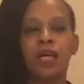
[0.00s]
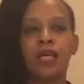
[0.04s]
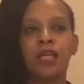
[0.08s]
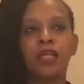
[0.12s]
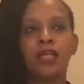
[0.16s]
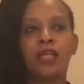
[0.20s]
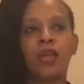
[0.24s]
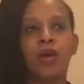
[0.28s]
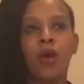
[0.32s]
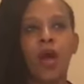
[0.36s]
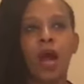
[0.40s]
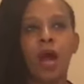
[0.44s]

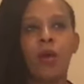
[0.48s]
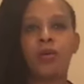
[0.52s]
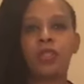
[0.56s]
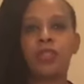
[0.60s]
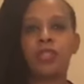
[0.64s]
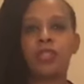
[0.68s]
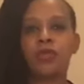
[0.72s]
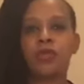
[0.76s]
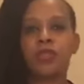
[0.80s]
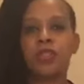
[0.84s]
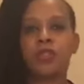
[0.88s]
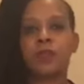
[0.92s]
You know, how
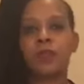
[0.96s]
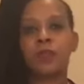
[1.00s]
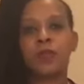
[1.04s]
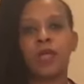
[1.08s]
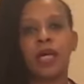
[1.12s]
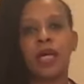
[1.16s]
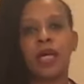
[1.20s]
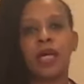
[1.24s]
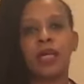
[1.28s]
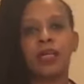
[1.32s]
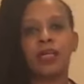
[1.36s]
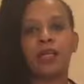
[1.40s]
would you
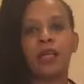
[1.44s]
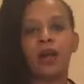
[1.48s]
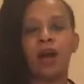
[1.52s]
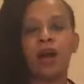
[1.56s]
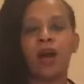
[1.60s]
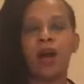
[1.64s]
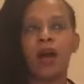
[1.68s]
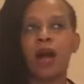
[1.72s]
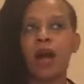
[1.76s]
explain our